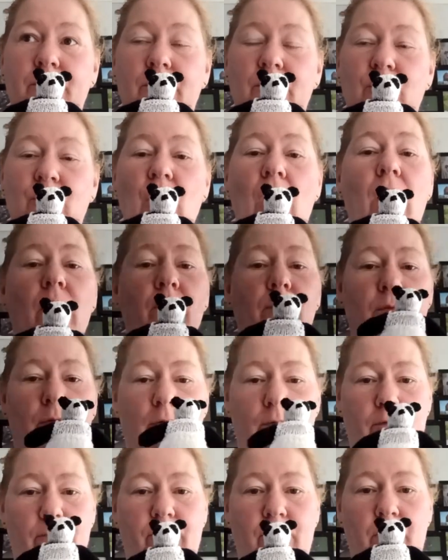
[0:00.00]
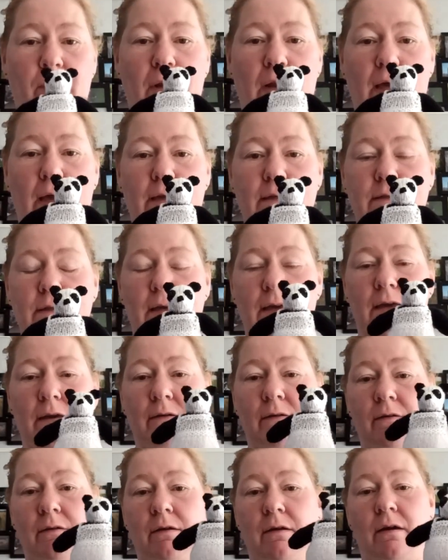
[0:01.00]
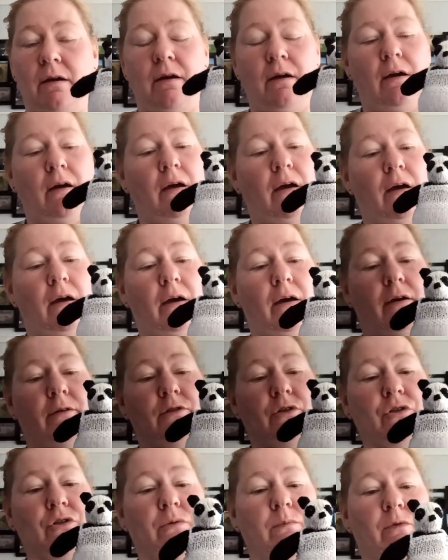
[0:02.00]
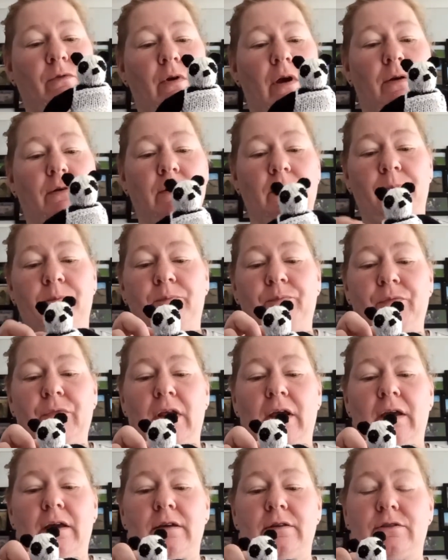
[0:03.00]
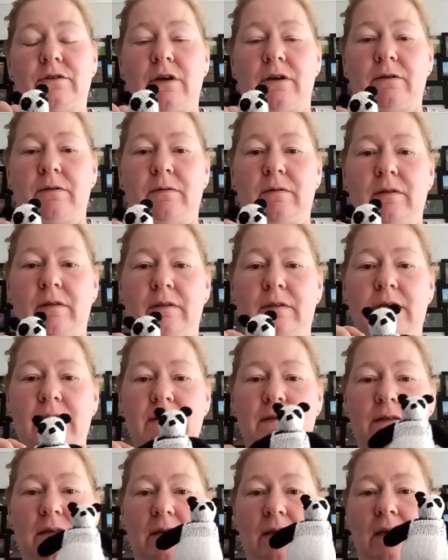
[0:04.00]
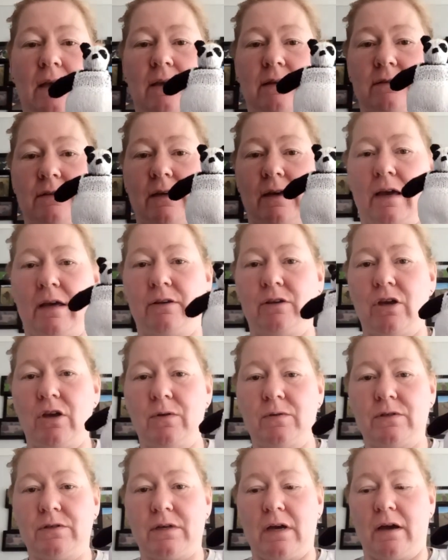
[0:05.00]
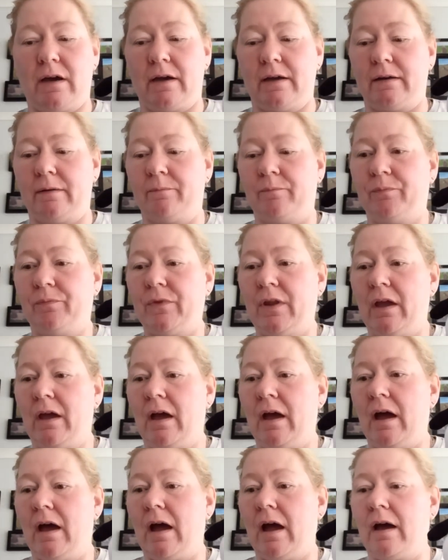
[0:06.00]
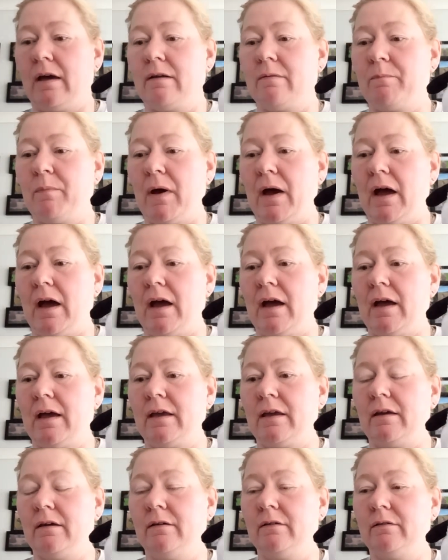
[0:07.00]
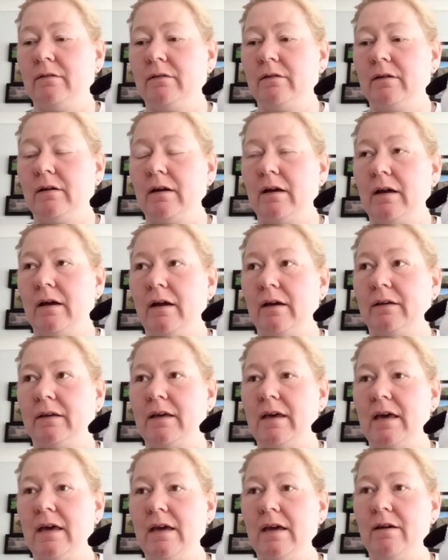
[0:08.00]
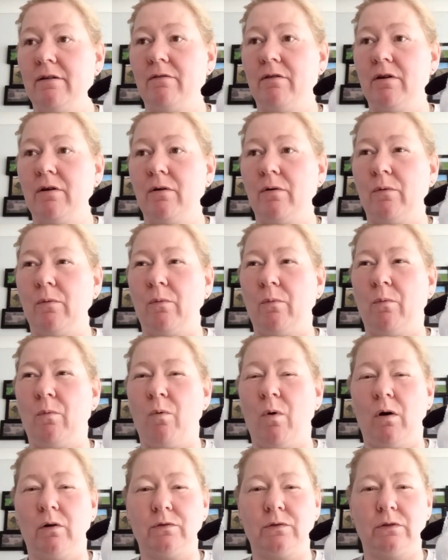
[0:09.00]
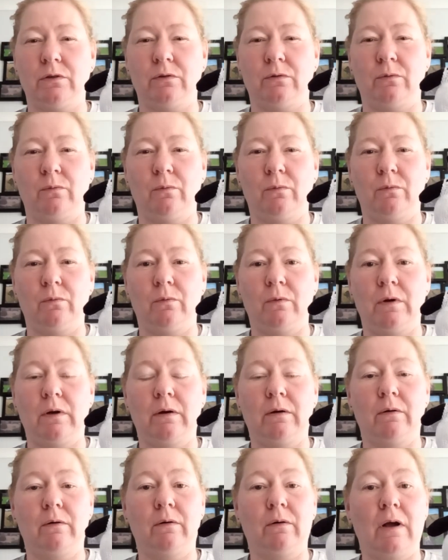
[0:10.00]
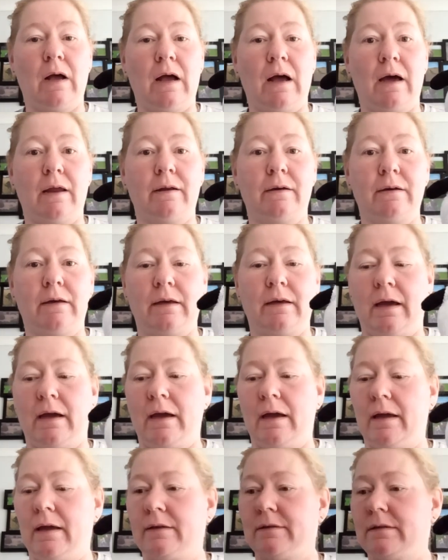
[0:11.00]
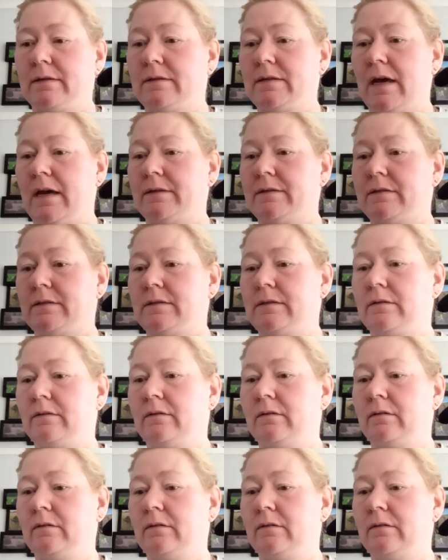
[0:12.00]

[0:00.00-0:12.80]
cone from a lady just up the road. So this is a new design, and by Akira Watton, and it's a test.